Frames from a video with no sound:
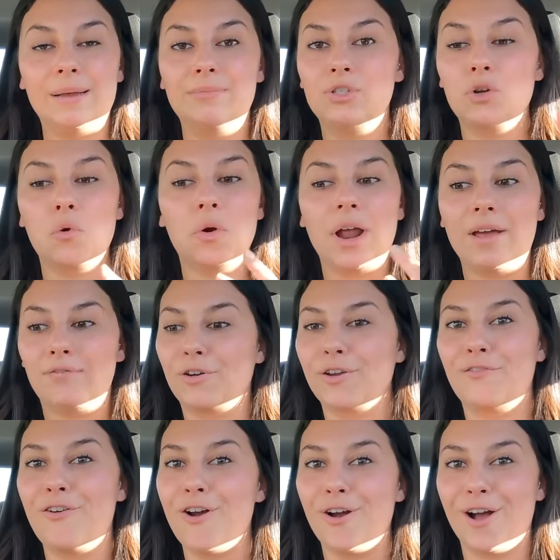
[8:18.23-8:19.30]
I'm sure
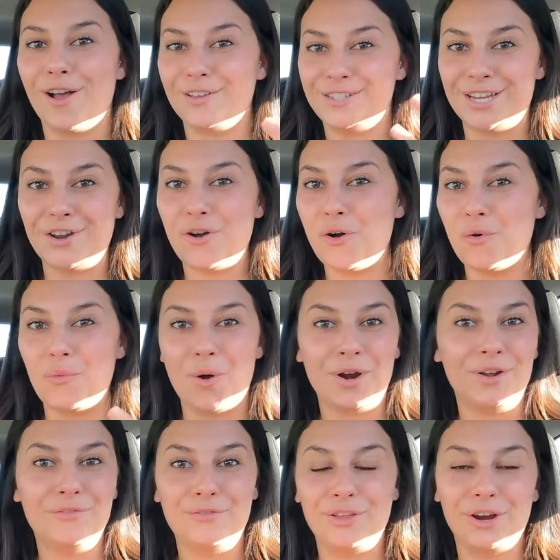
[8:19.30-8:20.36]
every single
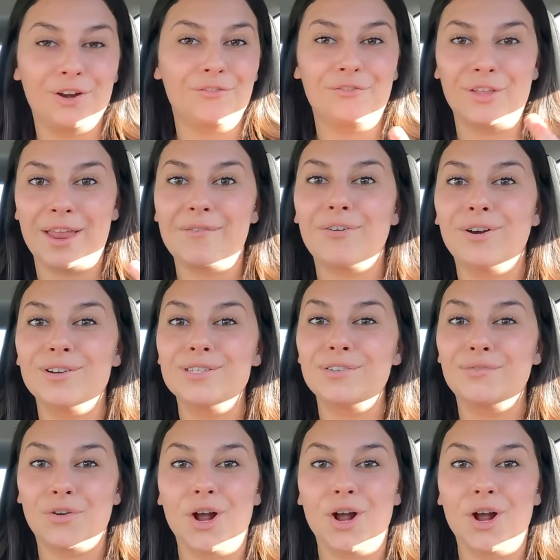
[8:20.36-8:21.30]
one of their flavors,